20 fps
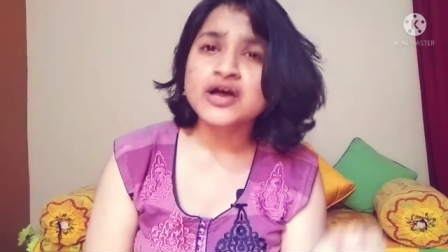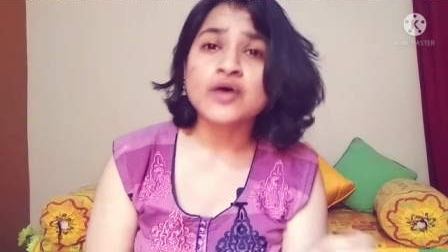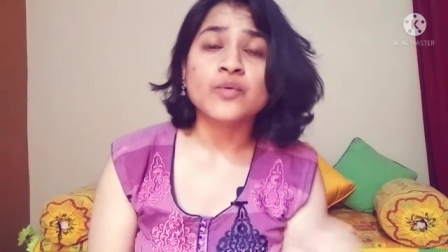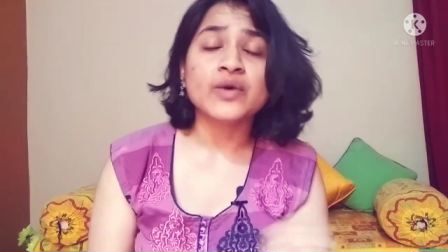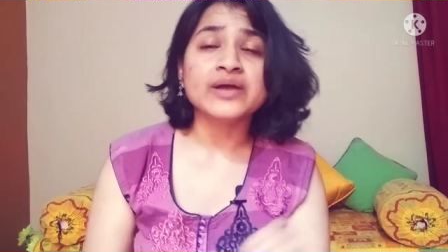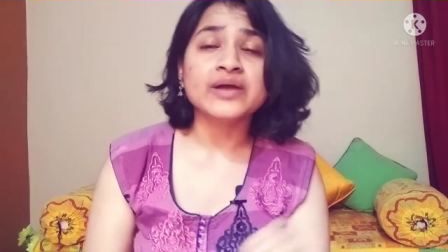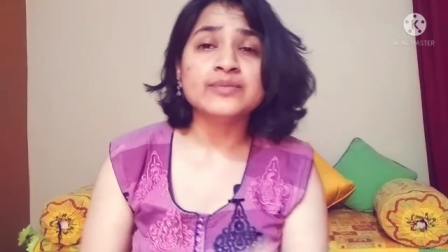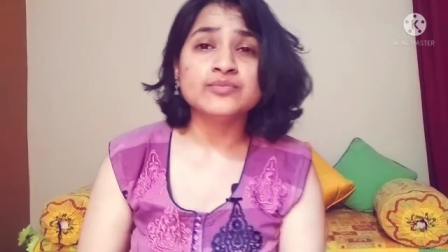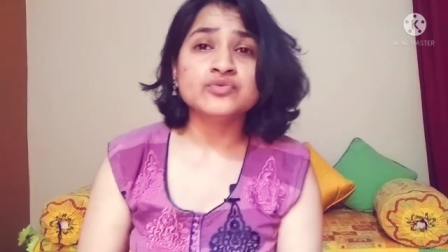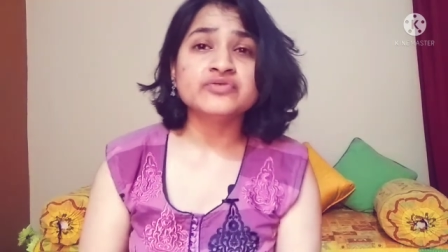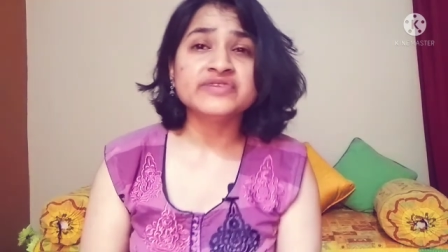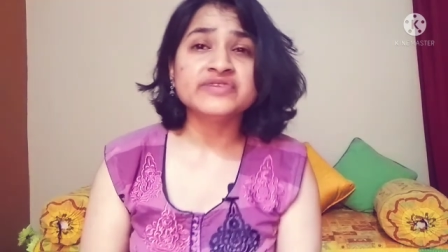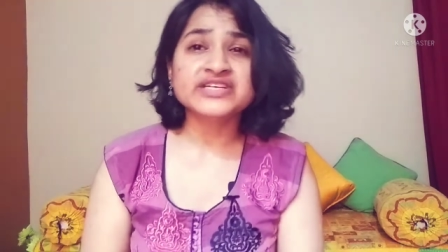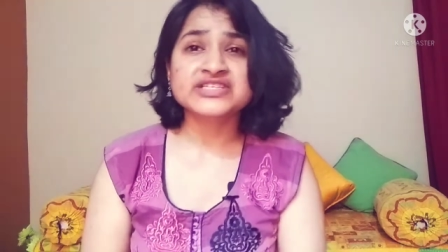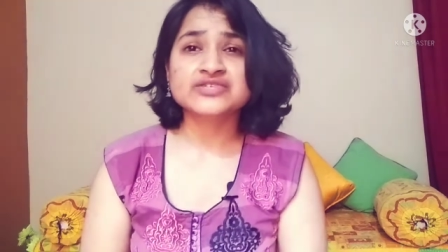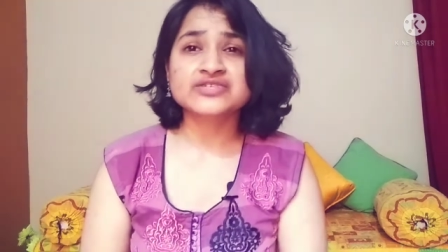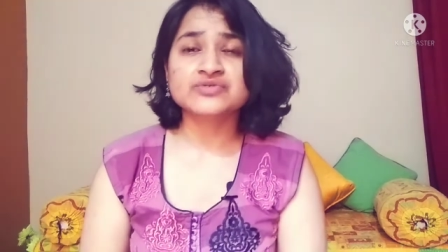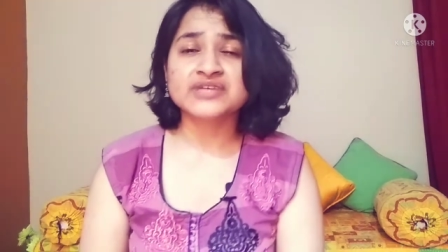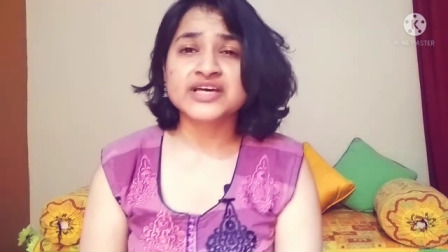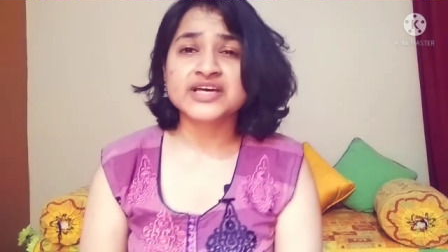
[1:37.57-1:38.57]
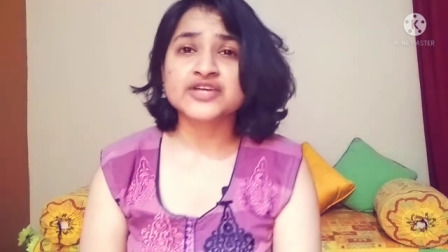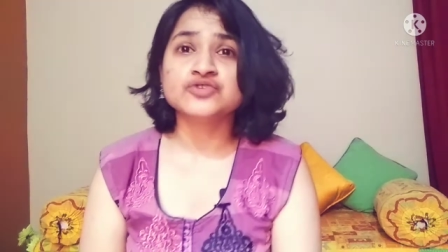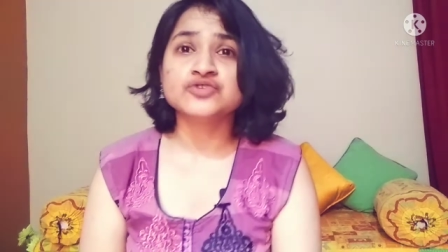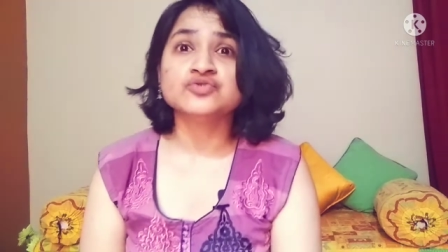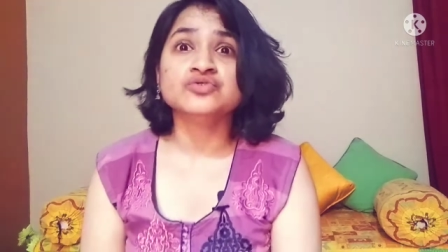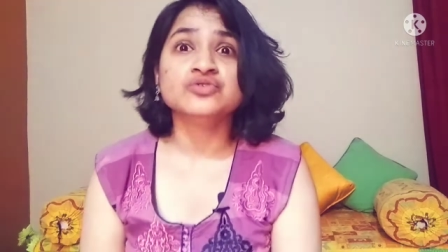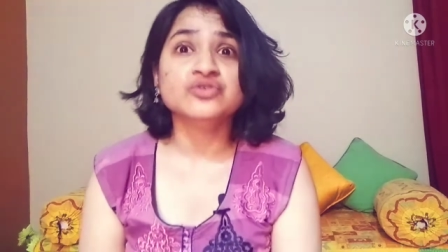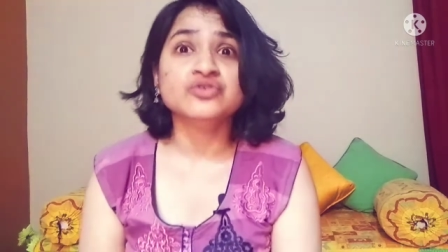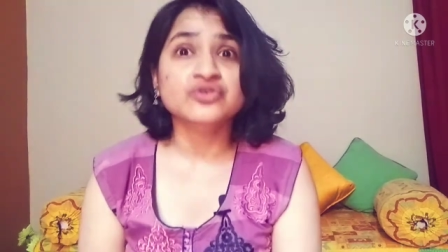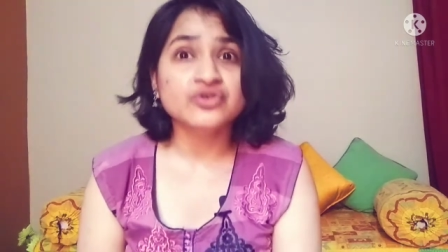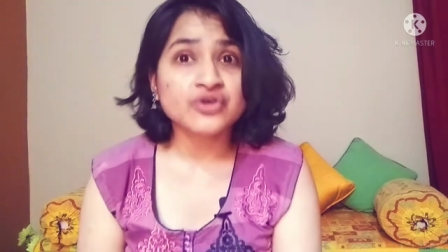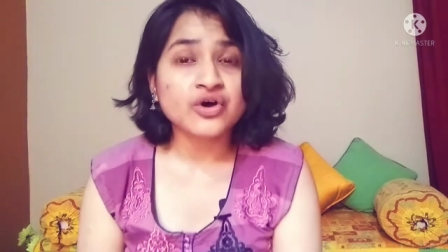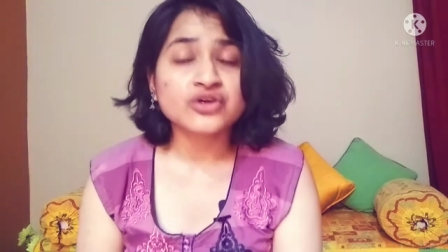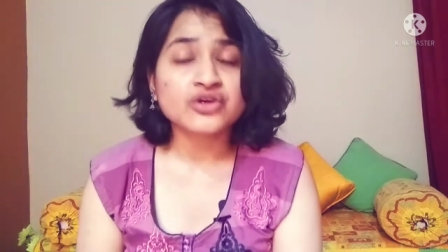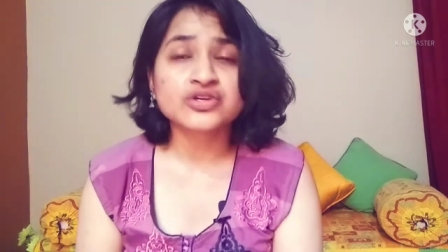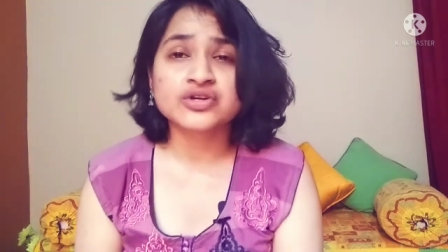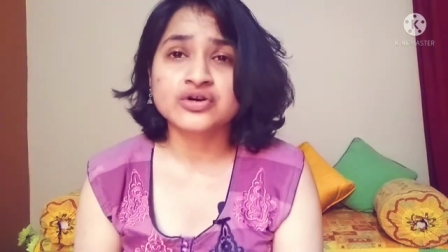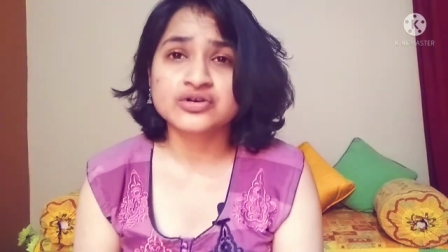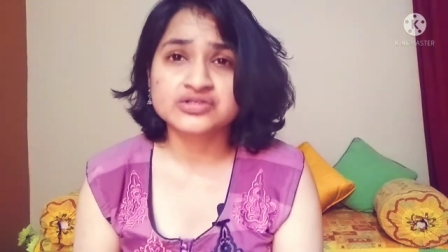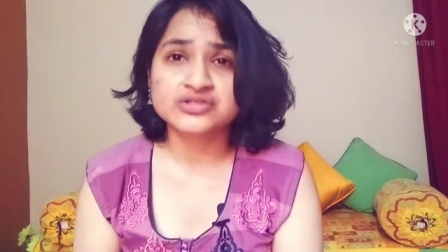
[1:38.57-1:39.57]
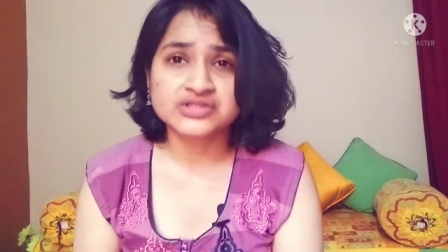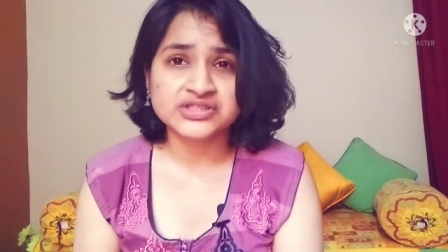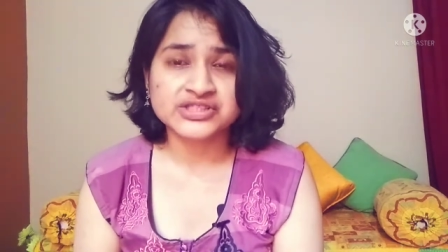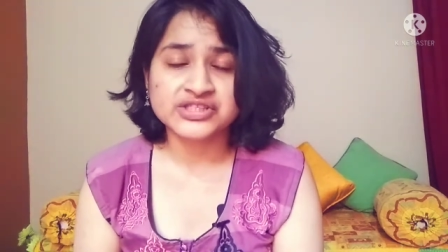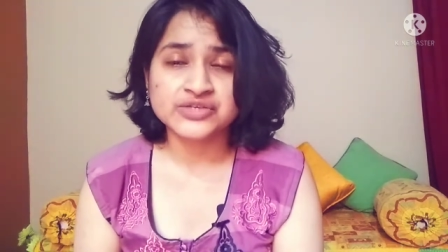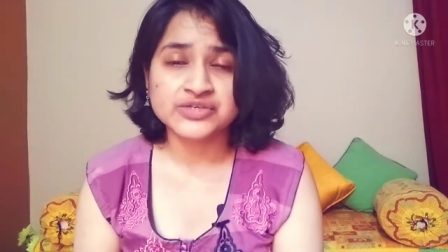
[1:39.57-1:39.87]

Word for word: while movies today do not also